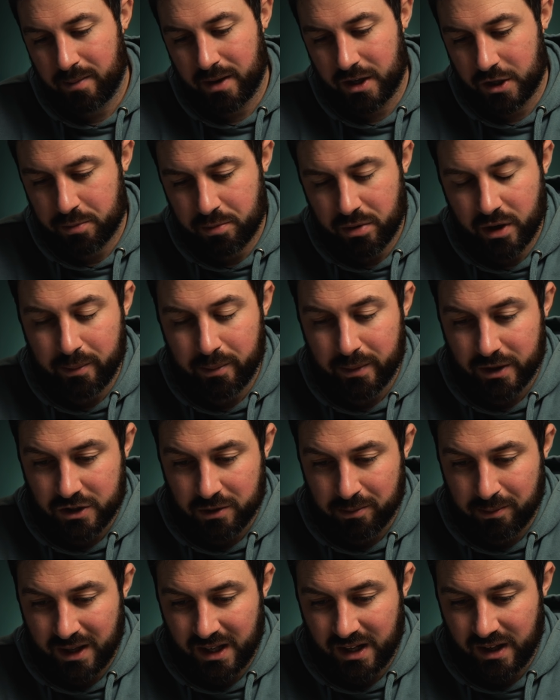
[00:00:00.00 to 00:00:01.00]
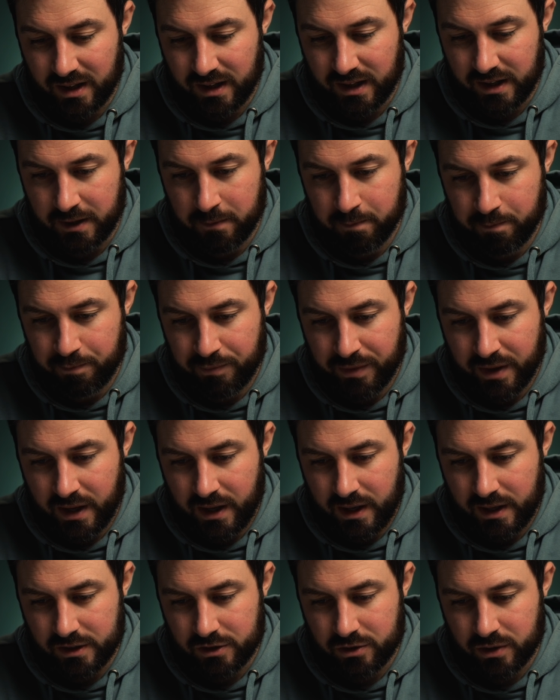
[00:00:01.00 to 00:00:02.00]
image pretty much immediately
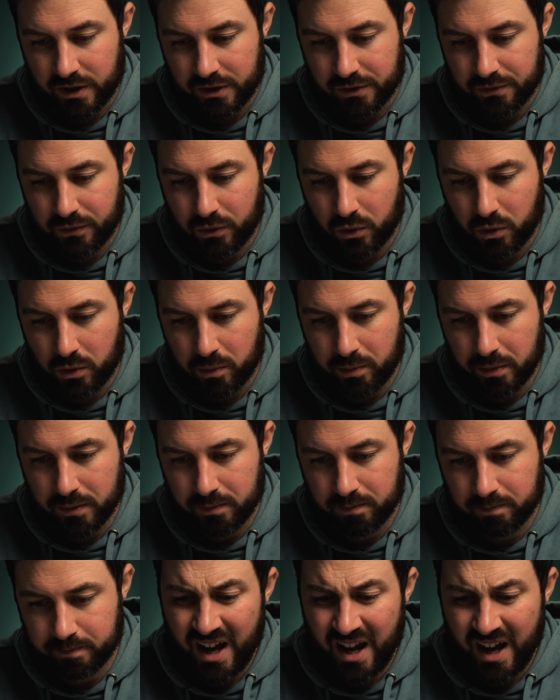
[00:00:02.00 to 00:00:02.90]
is transformed.